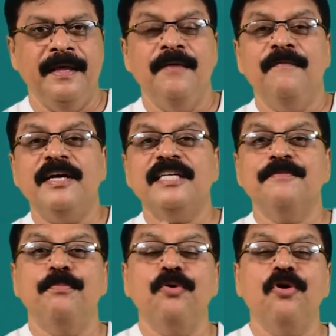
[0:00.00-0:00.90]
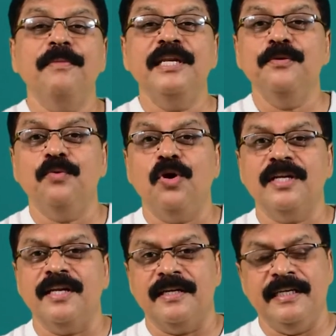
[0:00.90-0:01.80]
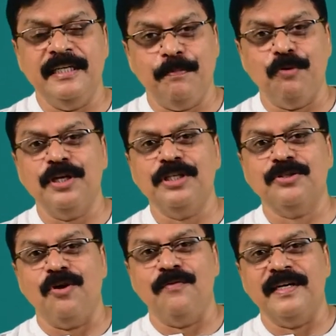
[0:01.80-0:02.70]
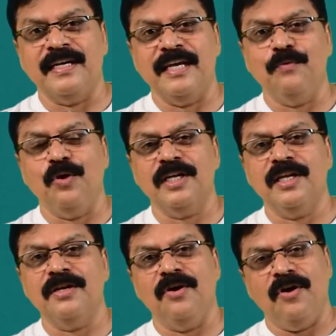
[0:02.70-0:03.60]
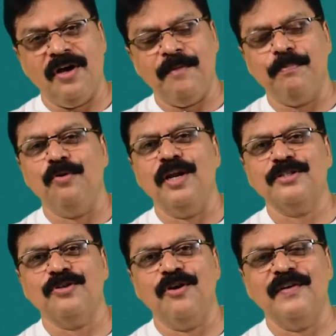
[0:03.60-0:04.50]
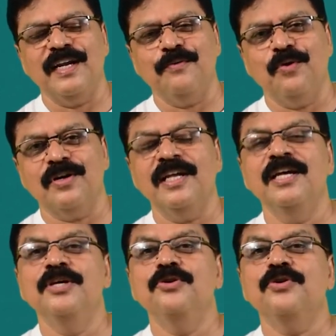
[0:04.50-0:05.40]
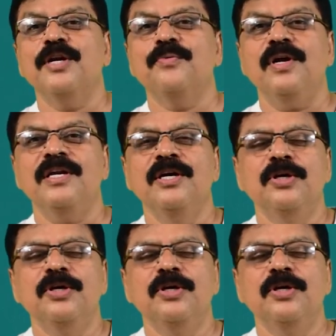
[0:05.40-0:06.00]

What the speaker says: Whereas bromine in water, in a protic solvent like water or a polar solvent like water, you get what?